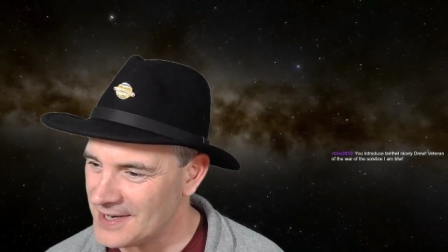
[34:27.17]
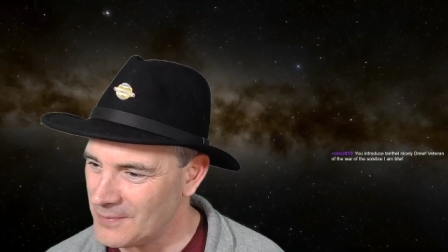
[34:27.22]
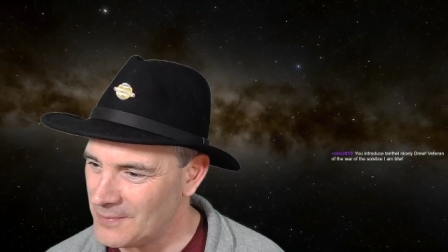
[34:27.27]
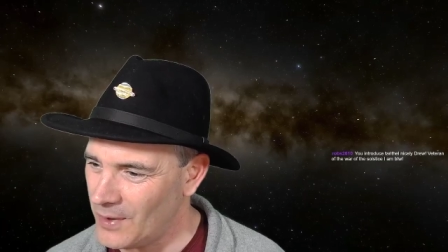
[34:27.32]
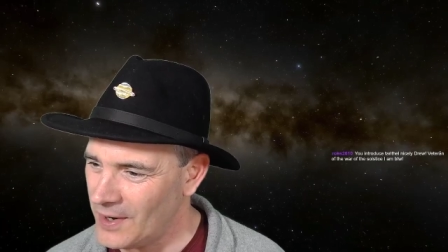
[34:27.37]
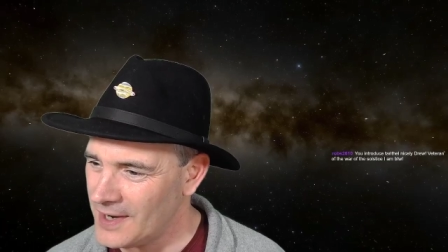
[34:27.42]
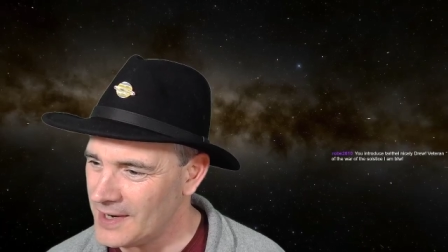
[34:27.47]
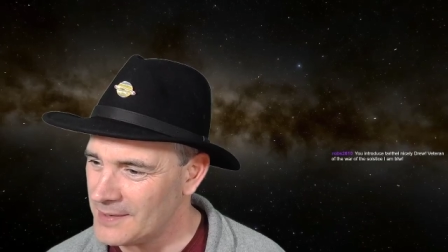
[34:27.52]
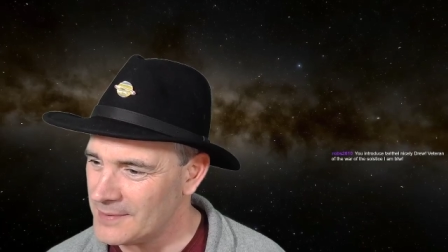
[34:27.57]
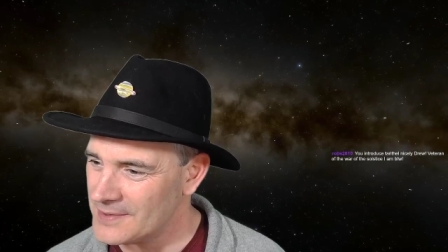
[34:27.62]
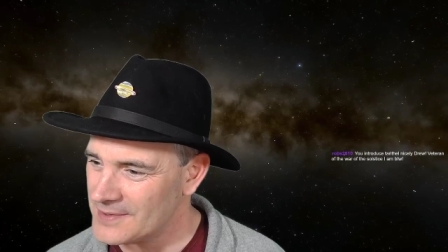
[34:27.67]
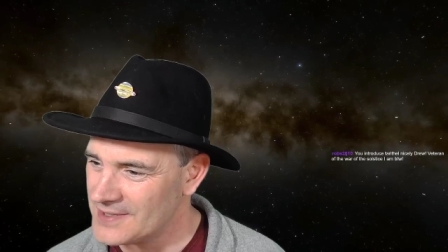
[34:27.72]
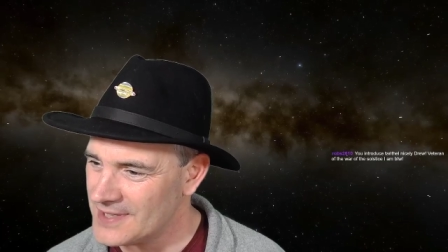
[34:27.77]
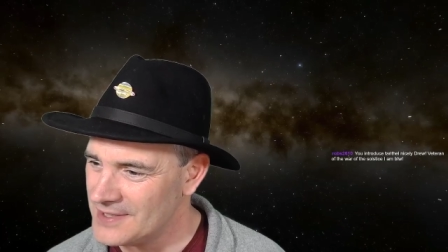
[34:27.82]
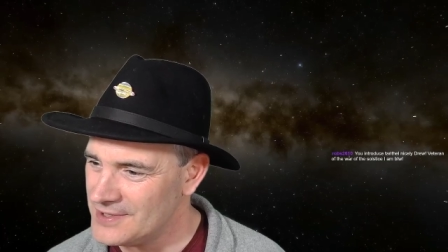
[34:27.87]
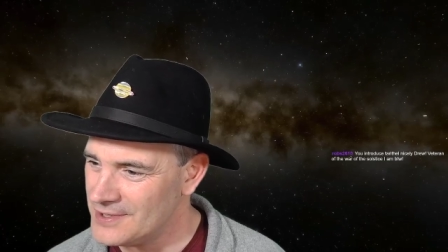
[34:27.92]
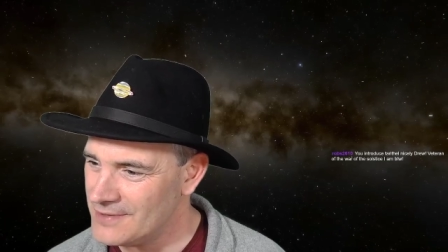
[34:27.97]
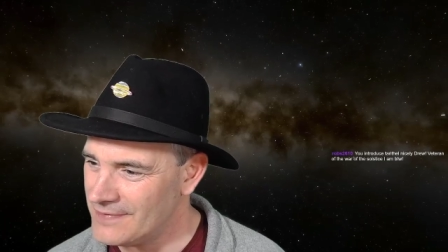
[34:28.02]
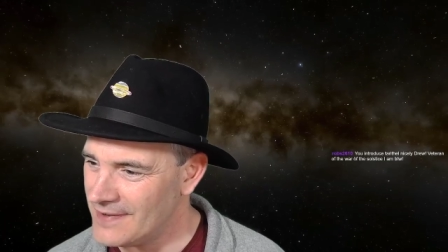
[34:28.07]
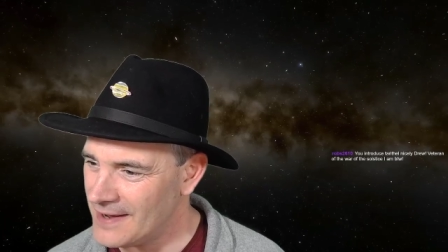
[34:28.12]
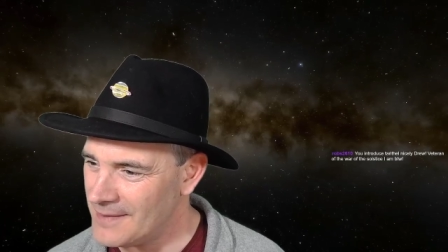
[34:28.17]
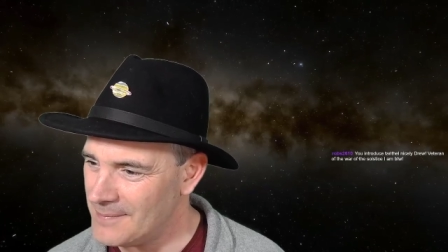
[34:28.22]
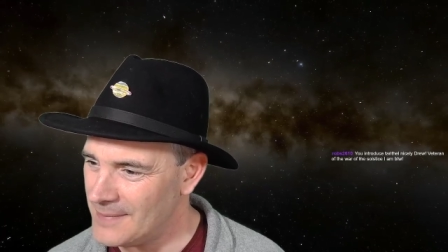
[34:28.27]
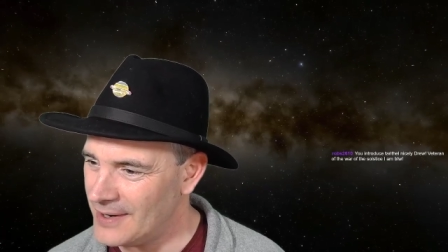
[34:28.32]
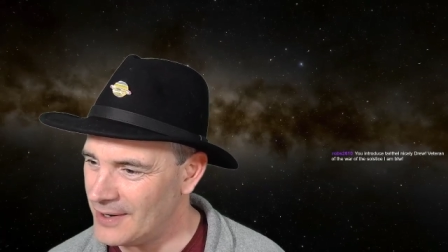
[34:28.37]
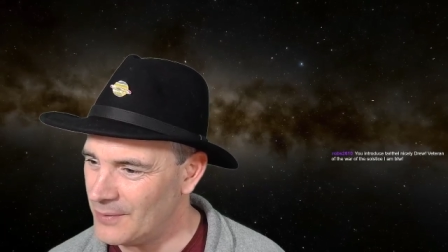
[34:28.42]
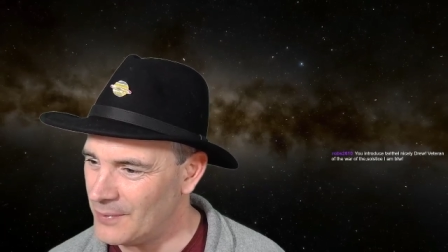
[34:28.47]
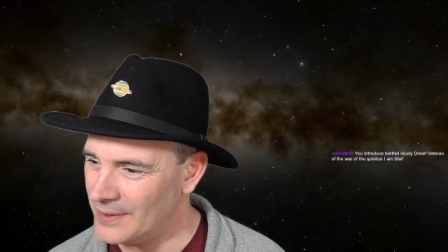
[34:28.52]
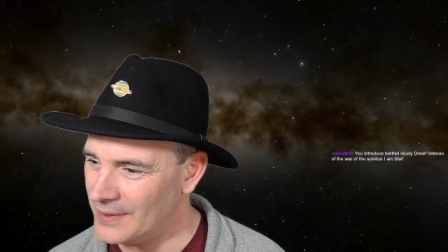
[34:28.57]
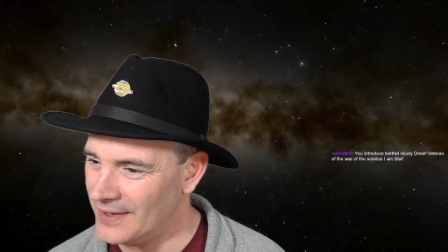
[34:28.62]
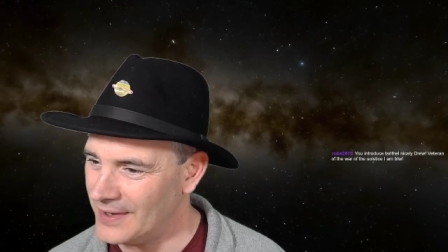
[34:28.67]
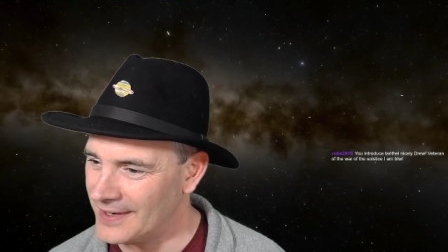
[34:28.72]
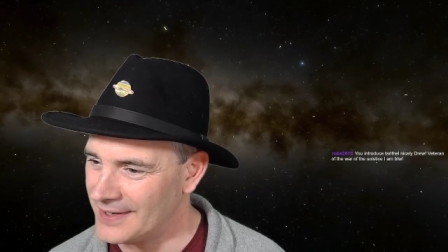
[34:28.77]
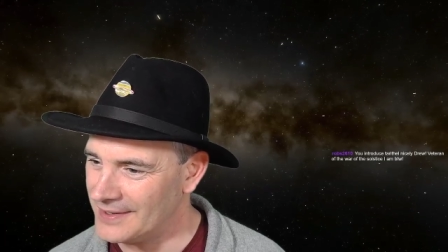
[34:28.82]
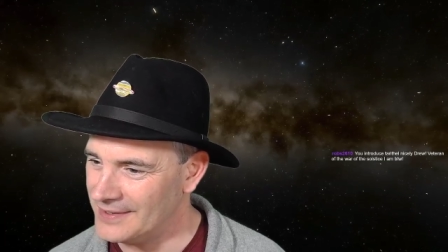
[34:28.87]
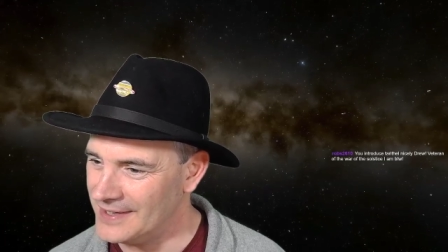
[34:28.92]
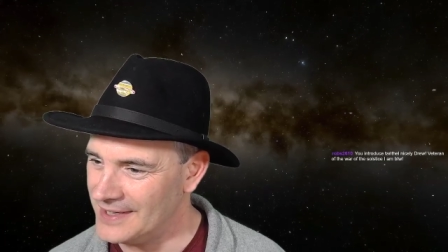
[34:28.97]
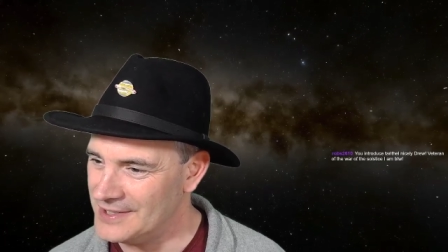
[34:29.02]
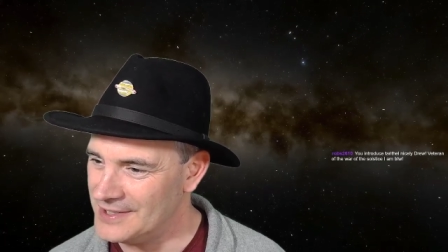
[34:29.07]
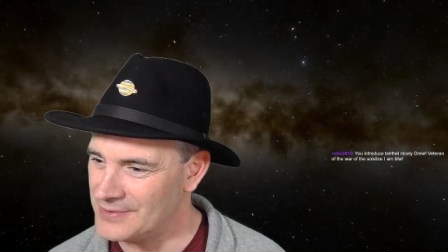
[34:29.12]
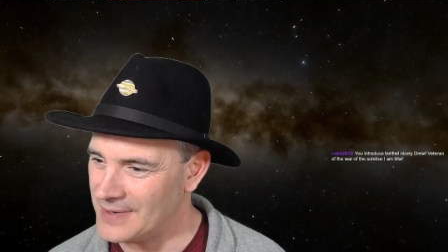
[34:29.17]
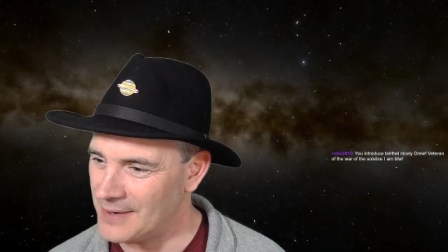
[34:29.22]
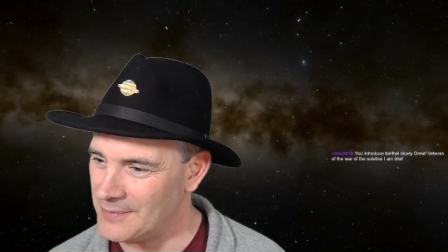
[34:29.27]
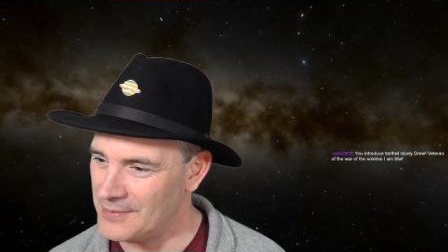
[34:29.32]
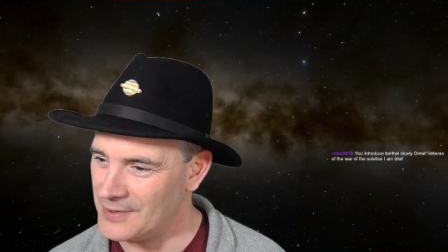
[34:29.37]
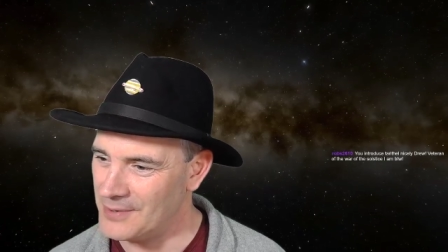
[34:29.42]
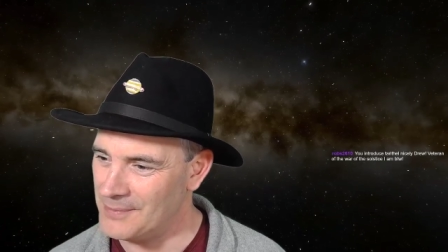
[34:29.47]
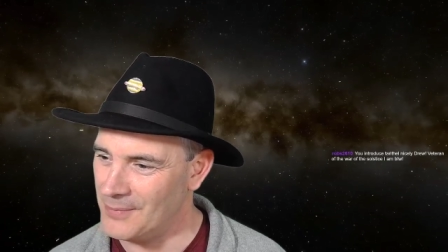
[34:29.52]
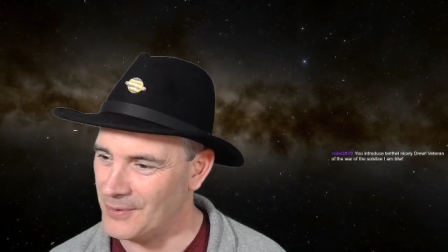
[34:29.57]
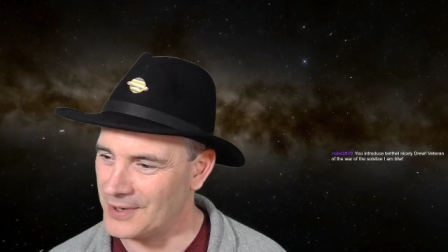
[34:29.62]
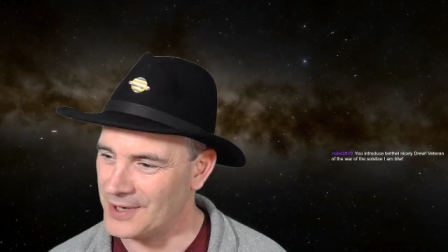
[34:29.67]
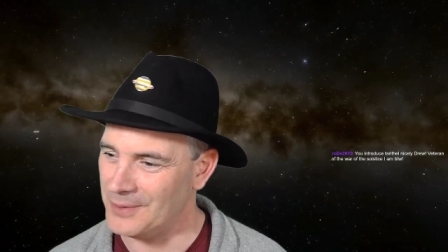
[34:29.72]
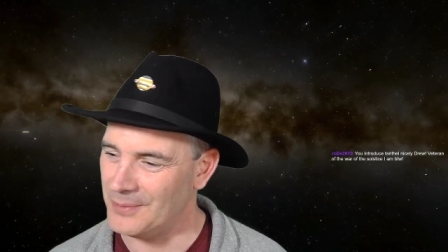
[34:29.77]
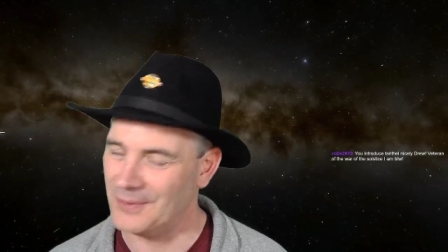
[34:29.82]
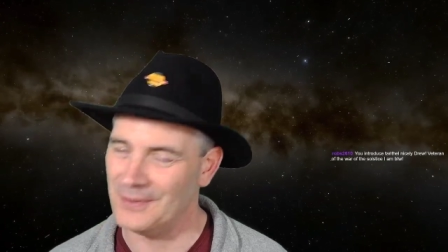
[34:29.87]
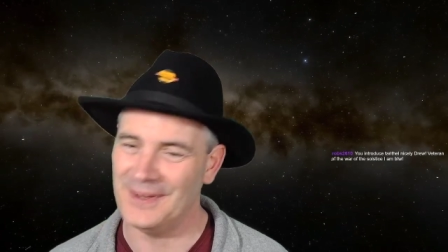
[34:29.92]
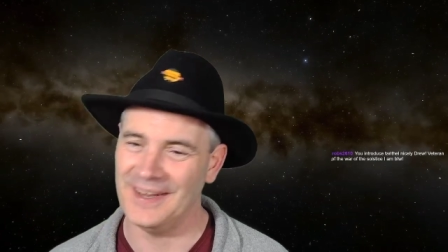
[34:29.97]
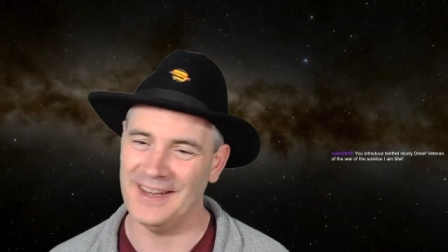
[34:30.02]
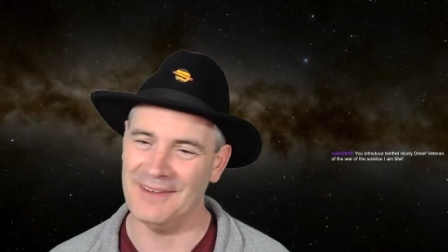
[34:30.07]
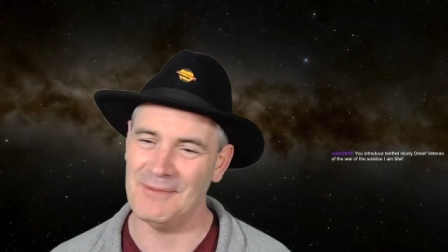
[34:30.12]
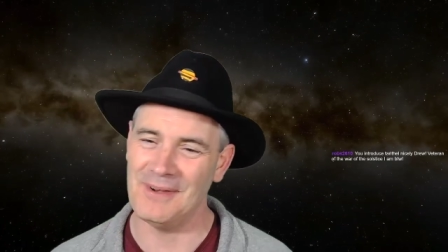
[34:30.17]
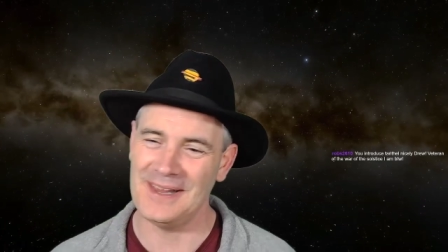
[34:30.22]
why send you fan mail when I can interact with you and mock you on here?